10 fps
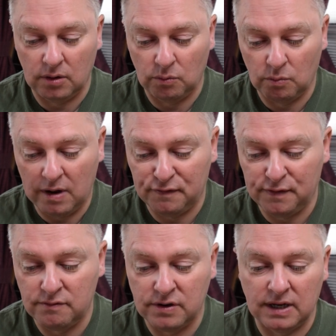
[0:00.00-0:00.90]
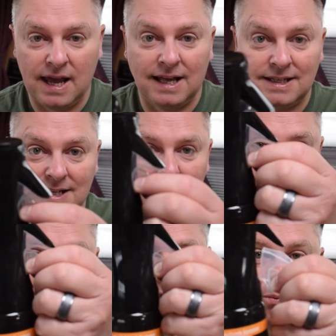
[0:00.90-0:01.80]
what I found really handy is
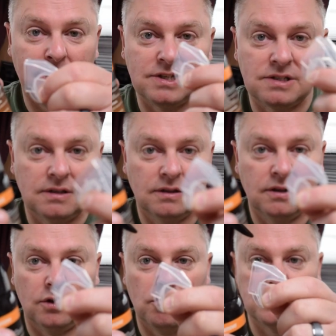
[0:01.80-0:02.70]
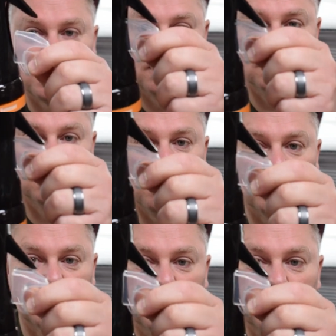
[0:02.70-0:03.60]
this little piece that comes out and
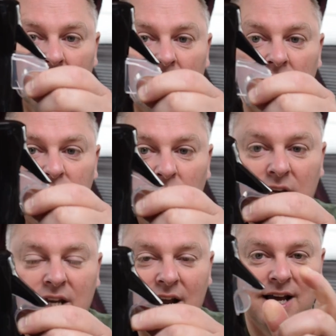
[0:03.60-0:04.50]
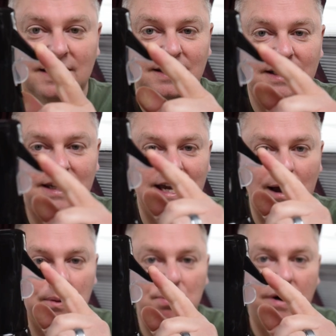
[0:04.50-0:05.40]
locks in, so it can't be
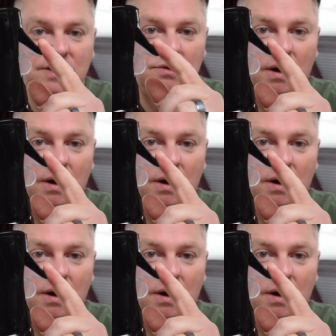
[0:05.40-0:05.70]
pressed.